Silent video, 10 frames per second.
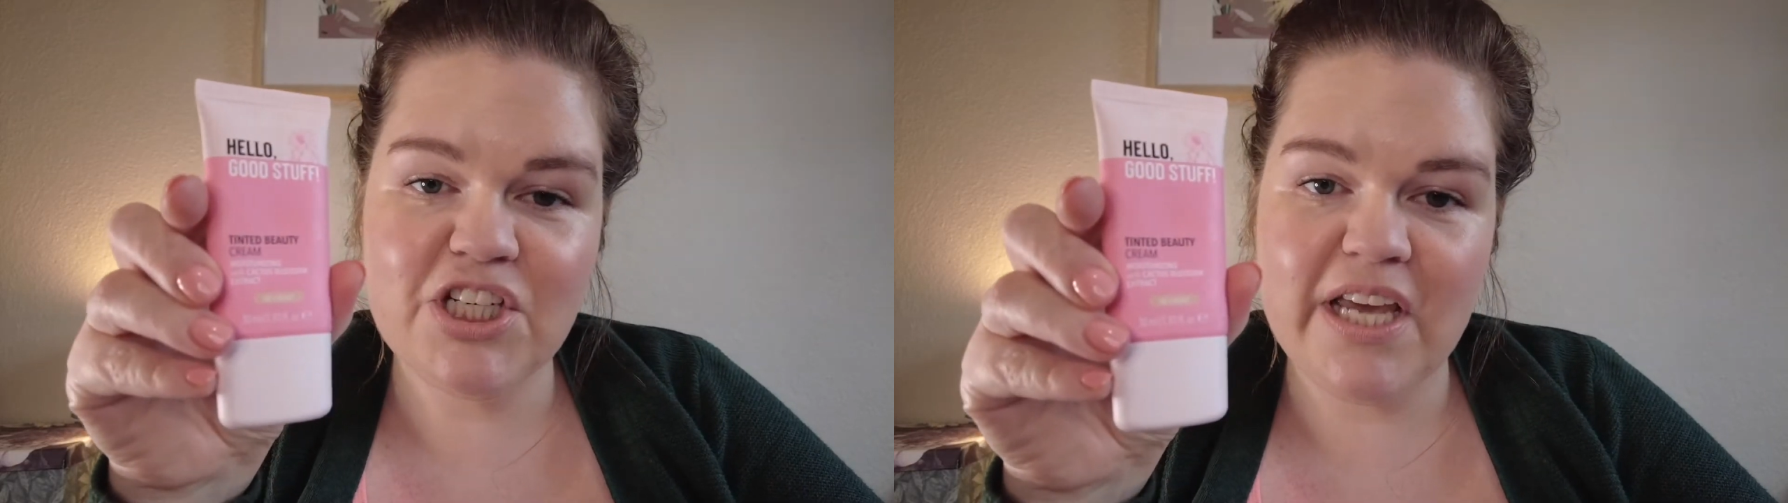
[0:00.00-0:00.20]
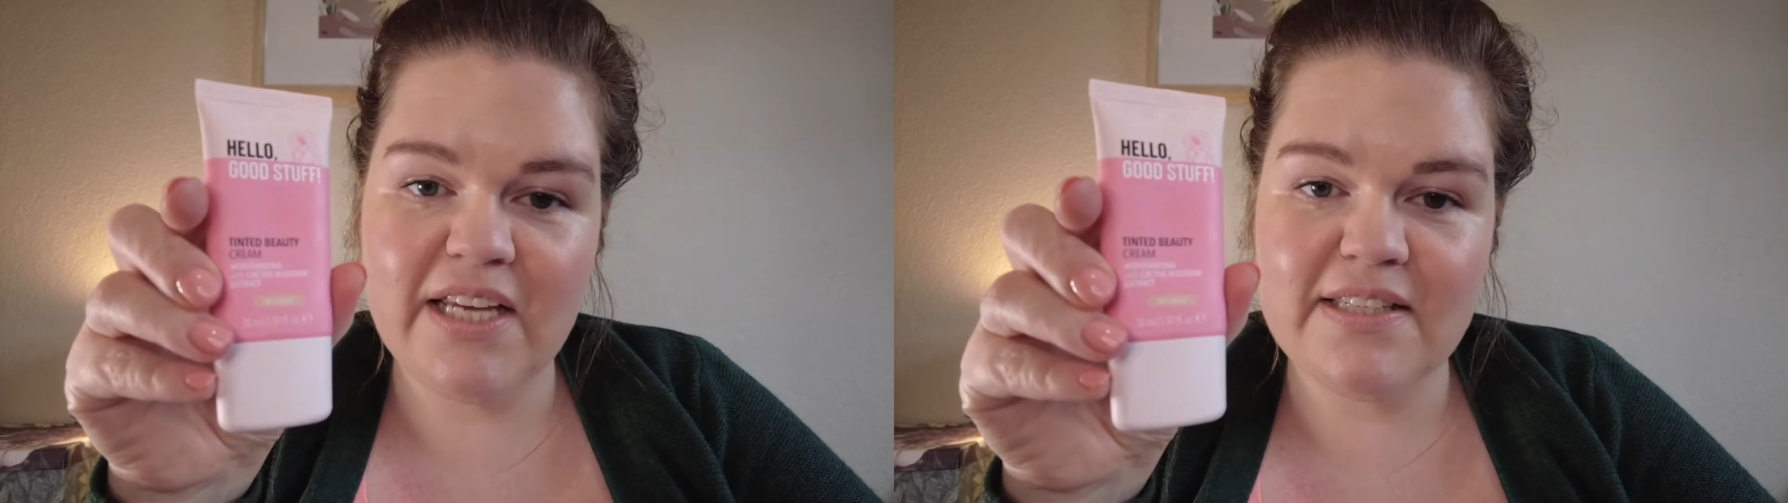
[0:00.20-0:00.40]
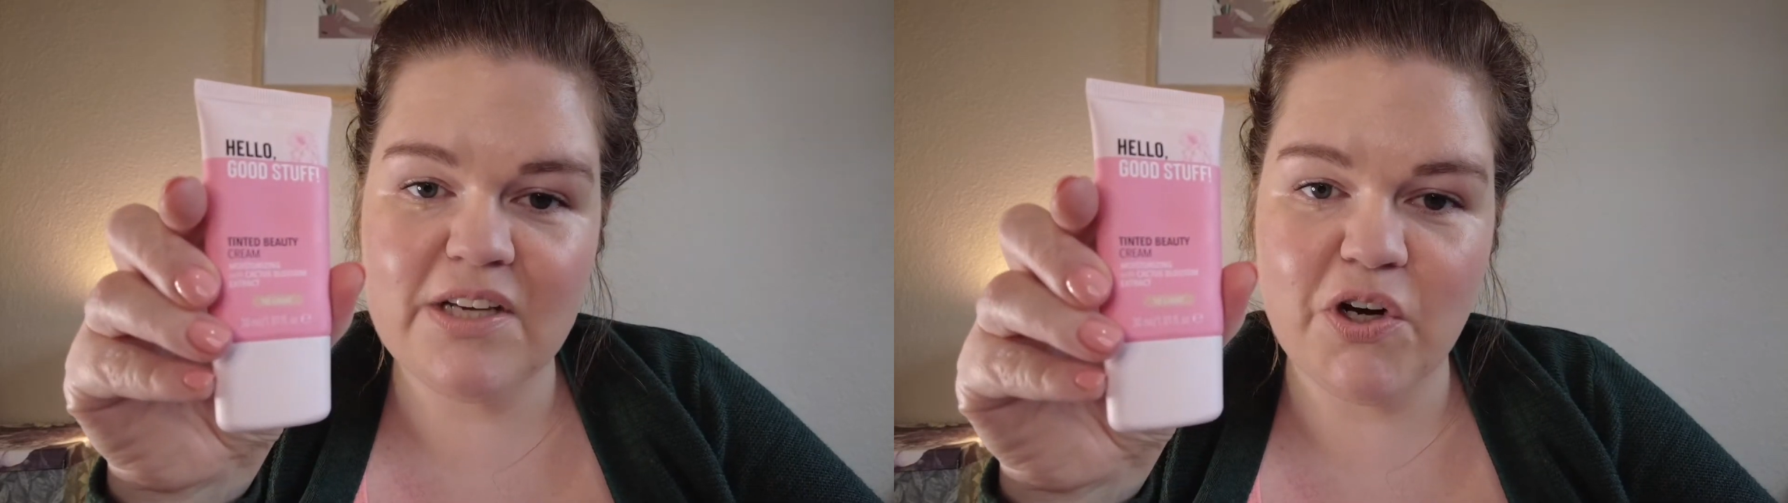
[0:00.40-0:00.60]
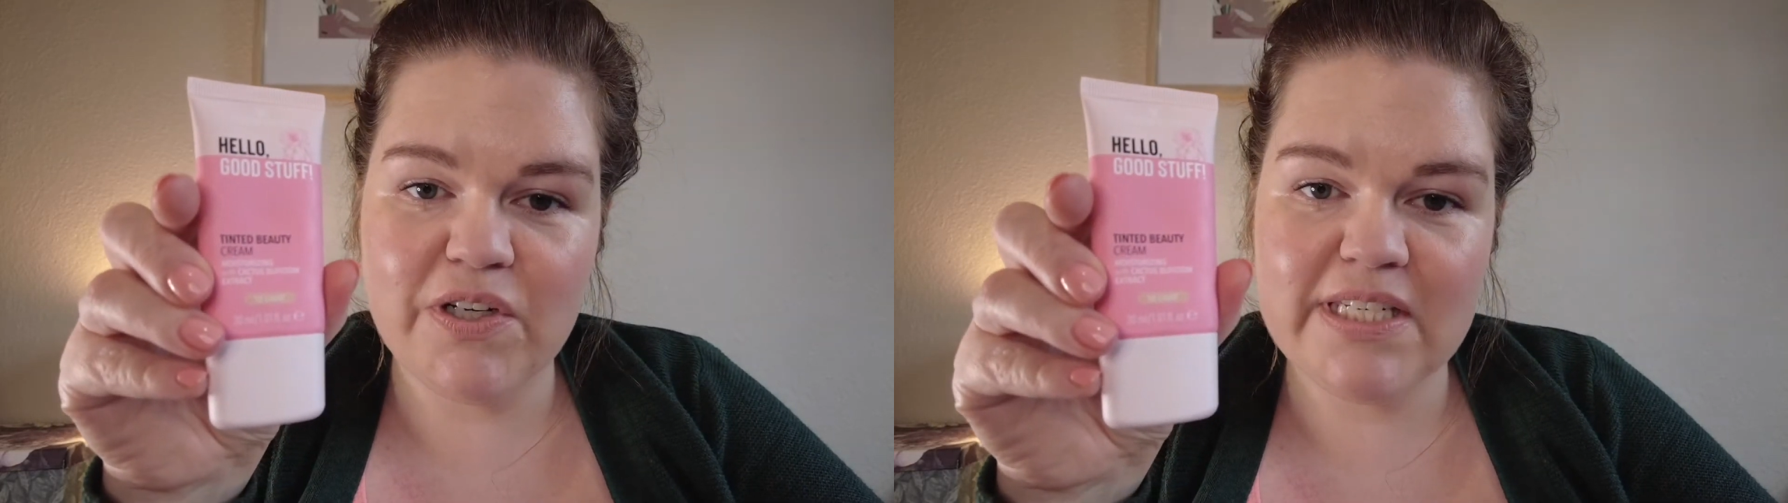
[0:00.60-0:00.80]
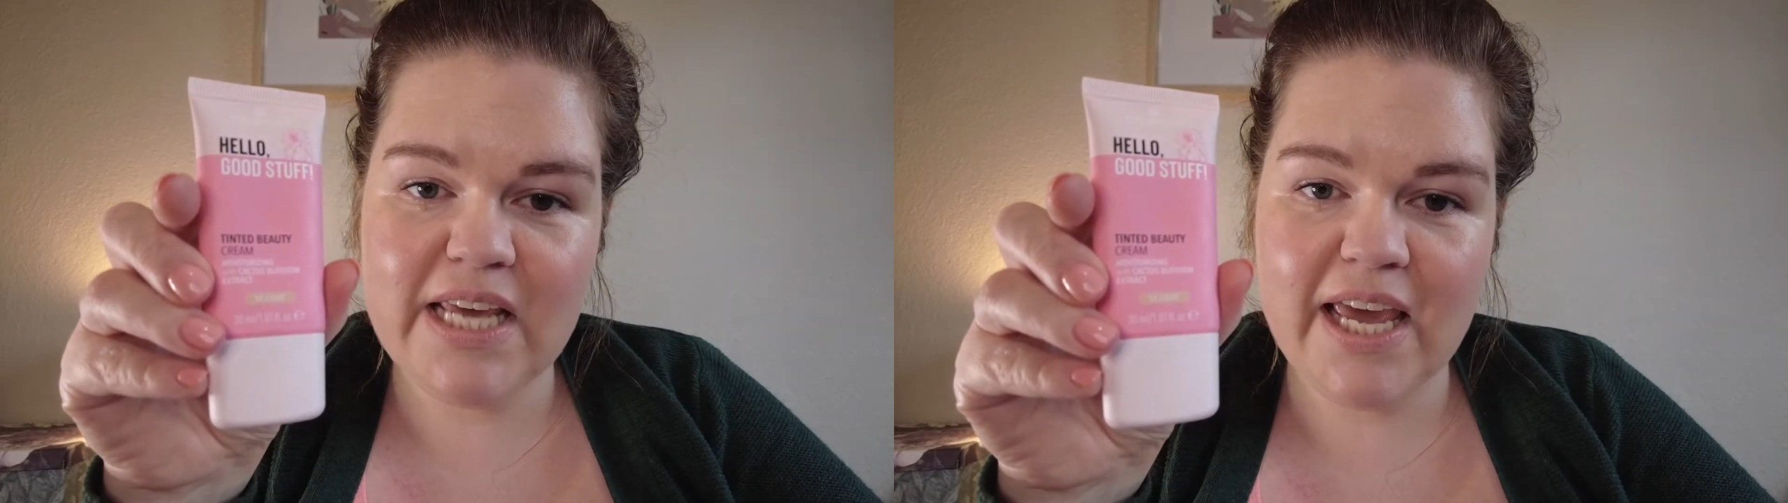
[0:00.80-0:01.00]
shade
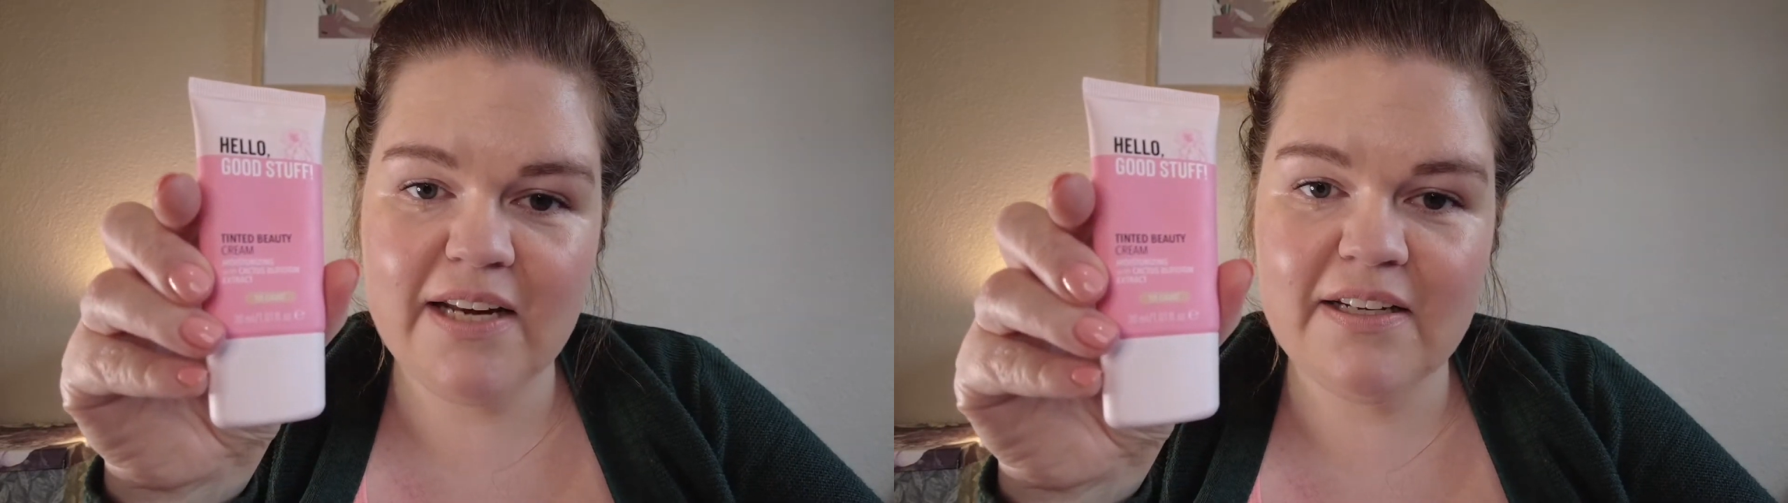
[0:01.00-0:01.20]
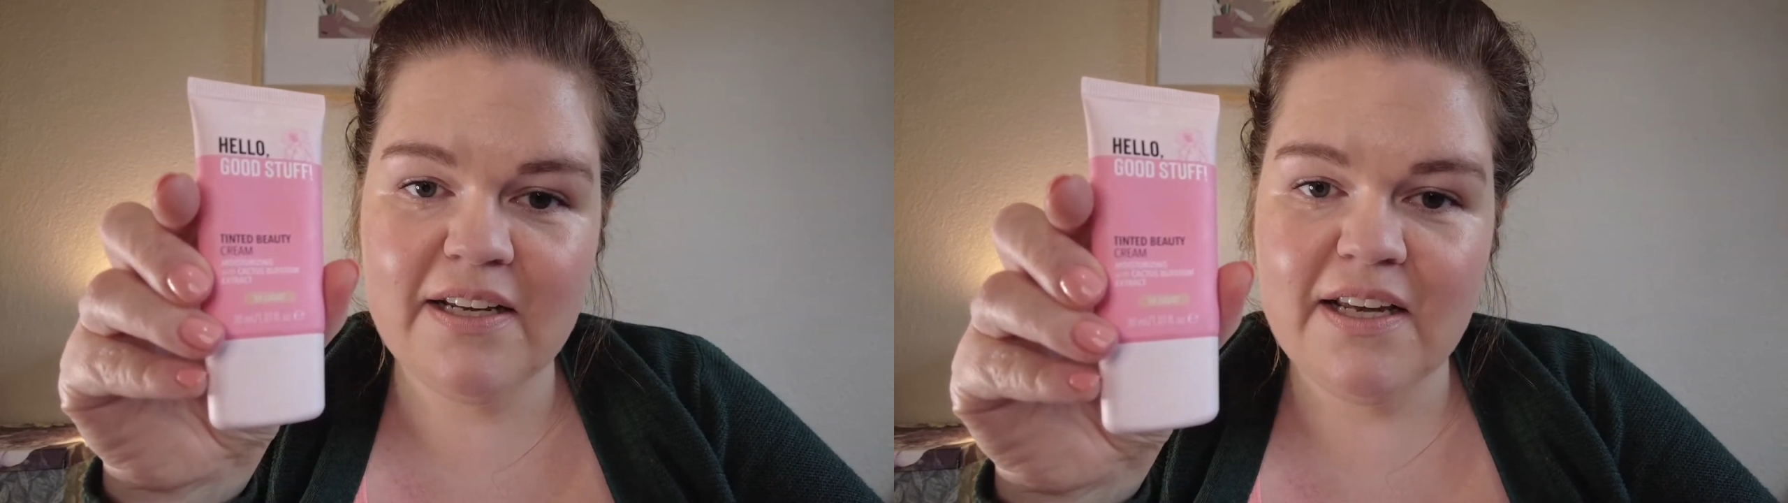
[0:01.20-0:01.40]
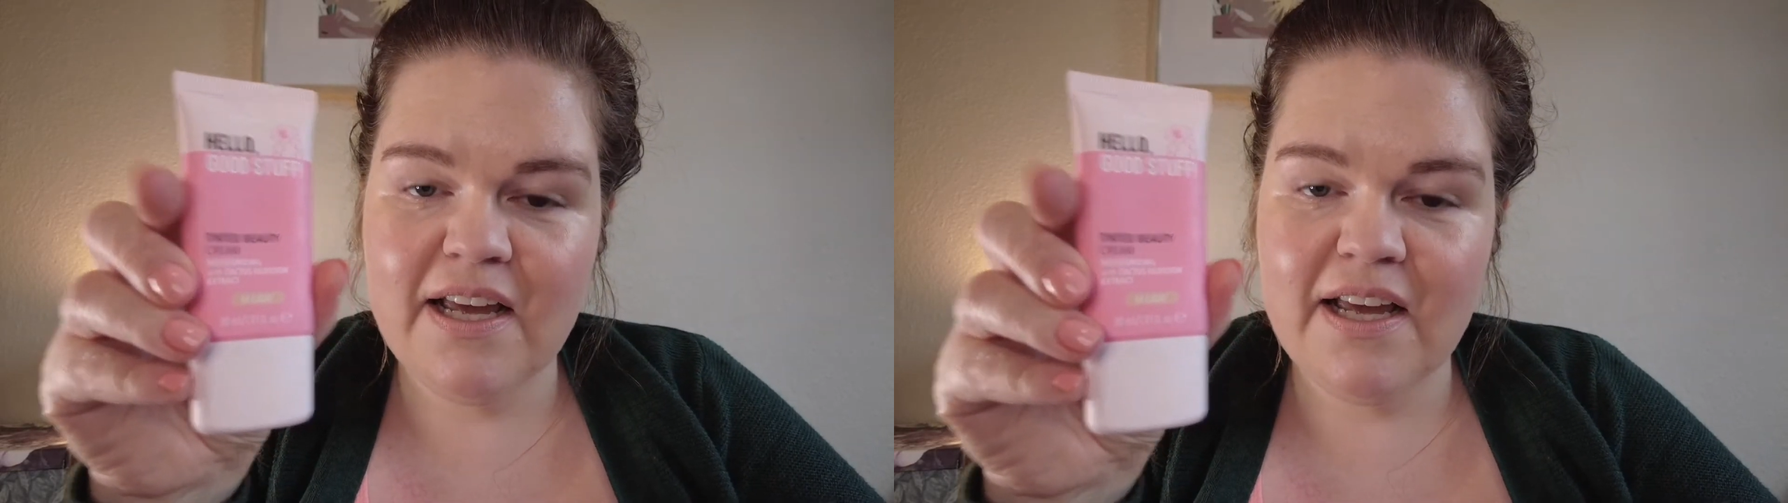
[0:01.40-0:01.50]
010,